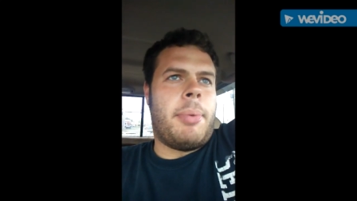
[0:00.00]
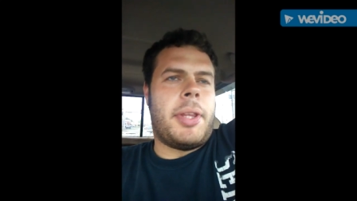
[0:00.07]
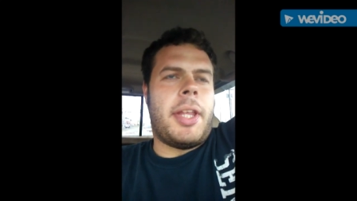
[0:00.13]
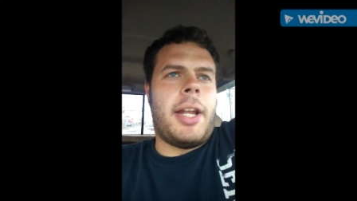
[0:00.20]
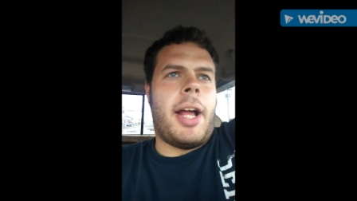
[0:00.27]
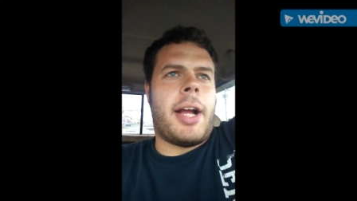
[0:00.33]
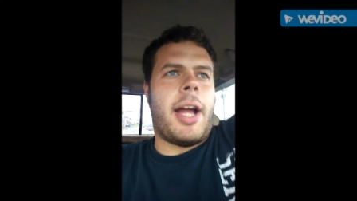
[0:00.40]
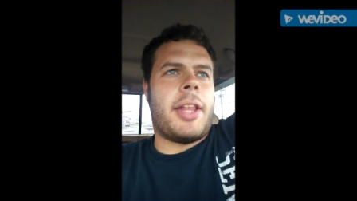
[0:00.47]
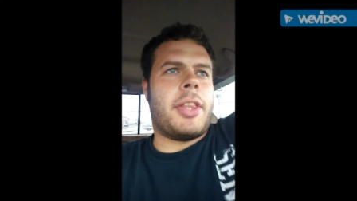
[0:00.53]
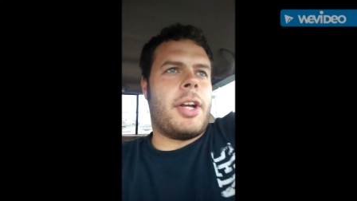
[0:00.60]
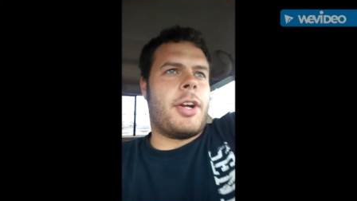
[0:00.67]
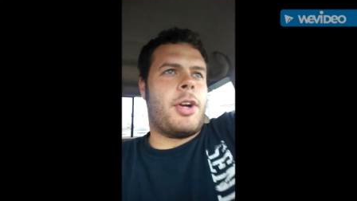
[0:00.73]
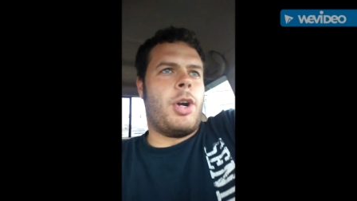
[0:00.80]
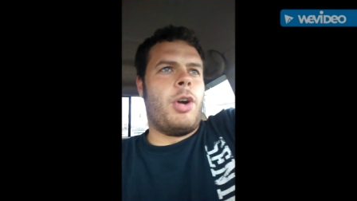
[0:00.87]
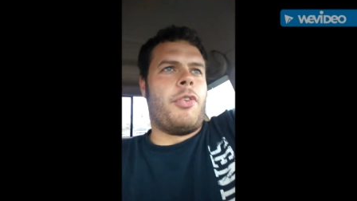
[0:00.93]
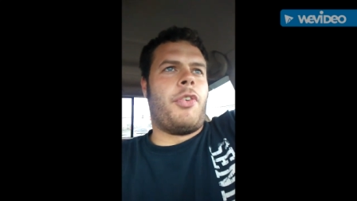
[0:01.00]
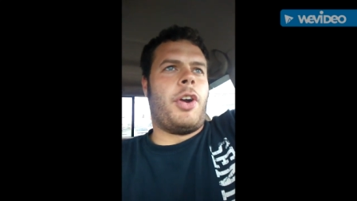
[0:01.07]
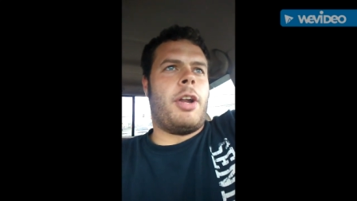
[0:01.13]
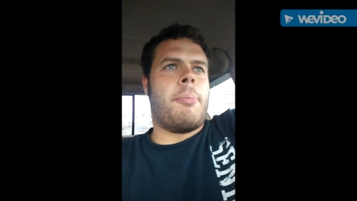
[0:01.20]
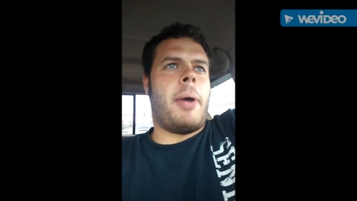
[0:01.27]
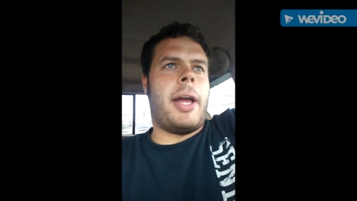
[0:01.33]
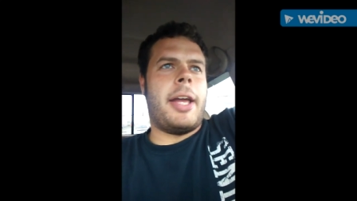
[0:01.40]
But then I got their
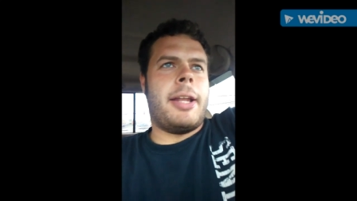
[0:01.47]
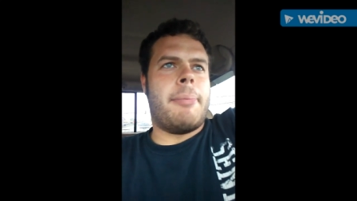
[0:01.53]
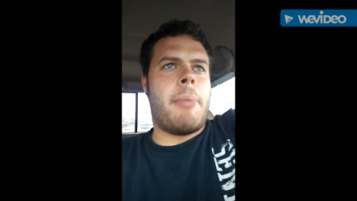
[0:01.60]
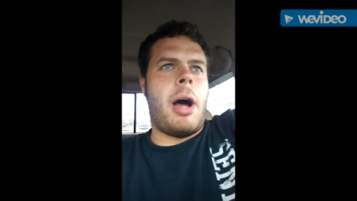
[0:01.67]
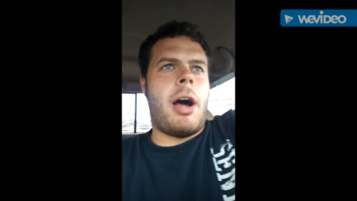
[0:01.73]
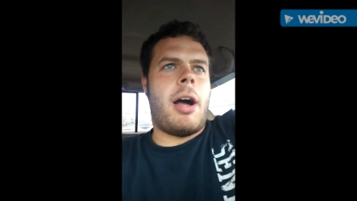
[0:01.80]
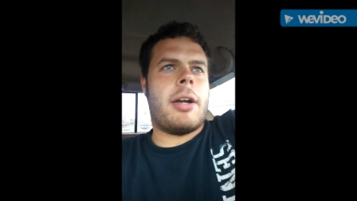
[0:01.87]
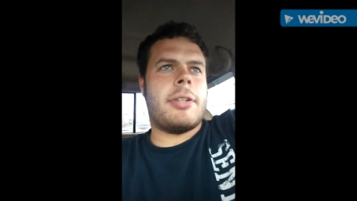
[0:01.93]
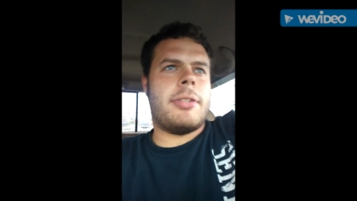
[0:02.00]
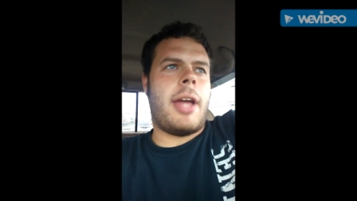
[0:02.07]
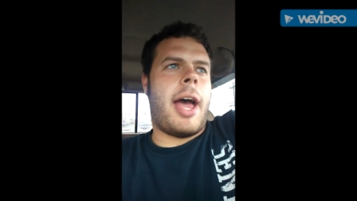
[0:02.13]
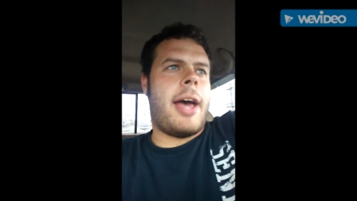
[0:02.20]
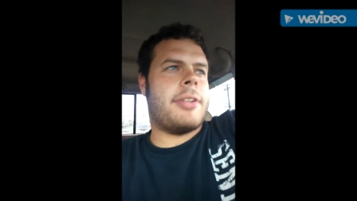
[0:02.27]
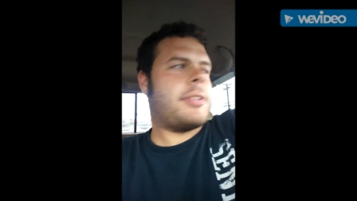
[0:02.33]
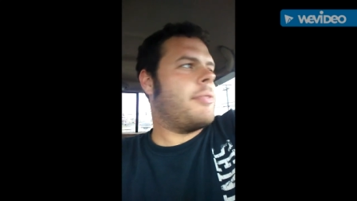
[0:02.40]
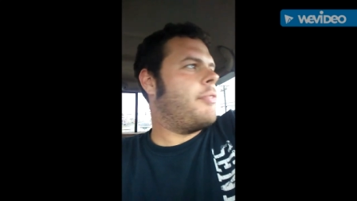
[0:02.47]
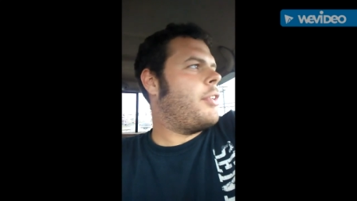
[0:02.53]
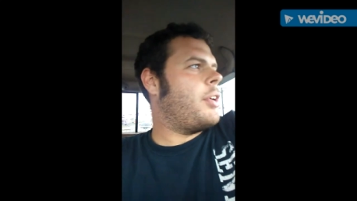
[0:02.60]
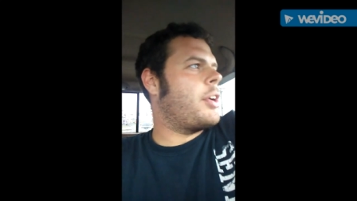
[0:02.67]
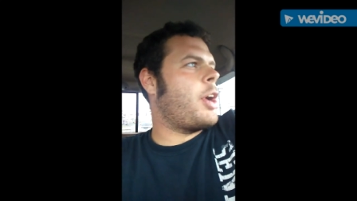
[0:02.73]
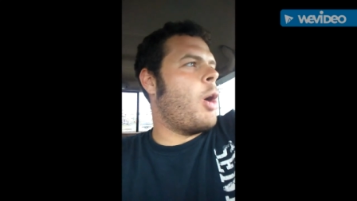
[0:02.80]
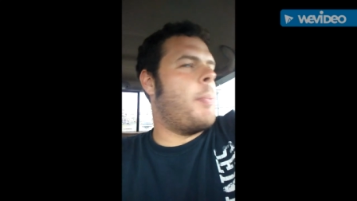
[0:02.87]
girlfriend in my inbox asking
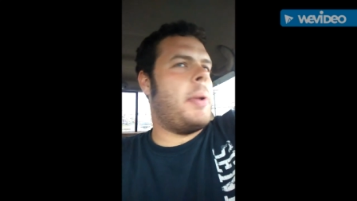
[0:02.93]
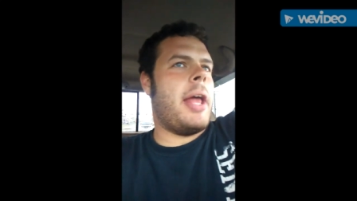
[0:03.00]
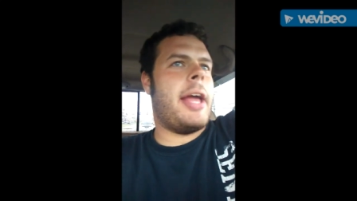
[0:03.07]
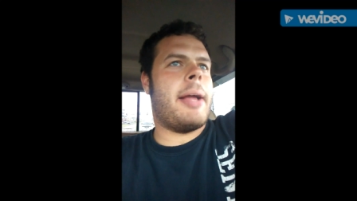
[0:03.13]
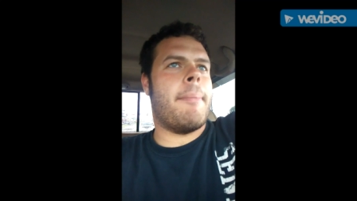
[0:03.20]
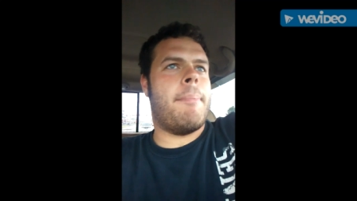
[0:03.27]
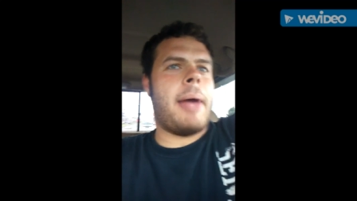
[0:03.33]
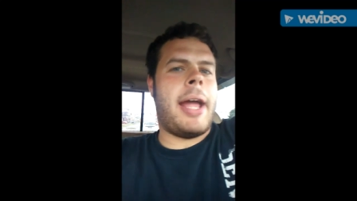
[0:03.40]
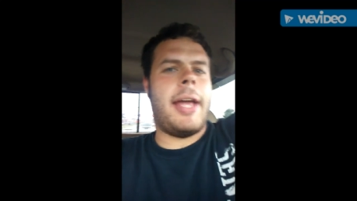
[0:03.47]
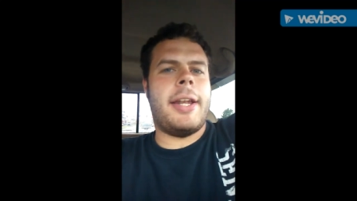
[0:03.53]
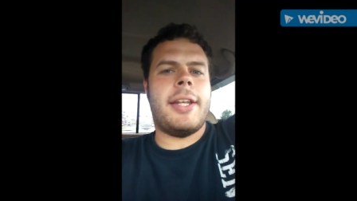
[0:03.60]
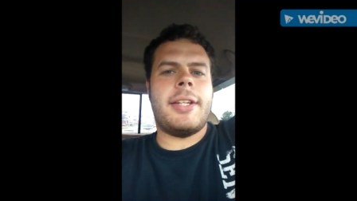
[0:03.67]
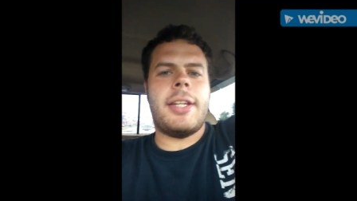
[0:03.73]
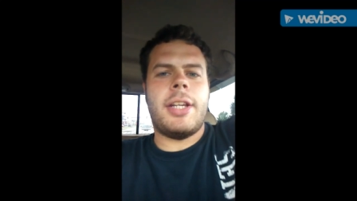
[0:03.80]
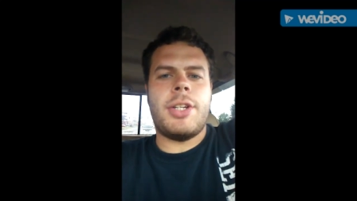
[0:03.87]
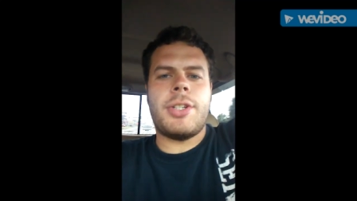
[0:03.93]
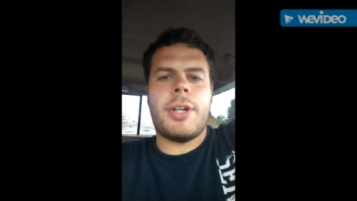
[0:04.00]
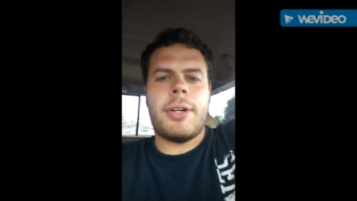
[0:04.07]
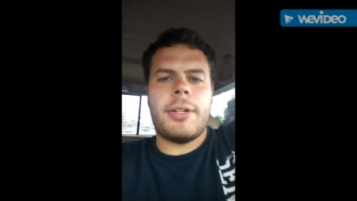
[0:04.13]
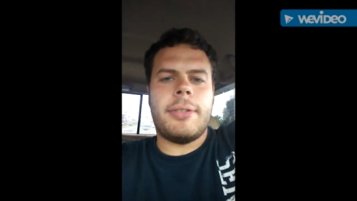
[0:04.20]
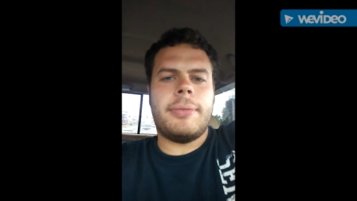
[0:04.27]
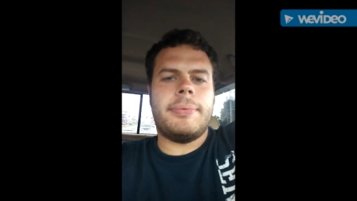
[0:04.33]
for a Copenhagen Bandit
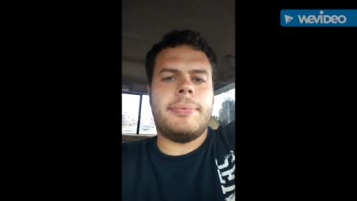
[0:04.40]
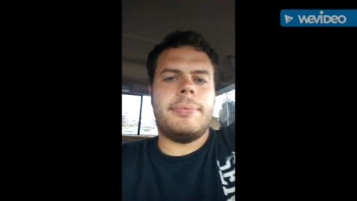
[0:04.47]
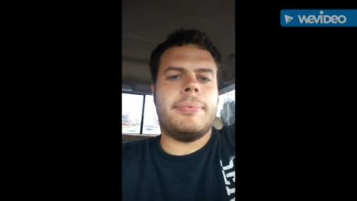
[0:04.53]
t-shirt.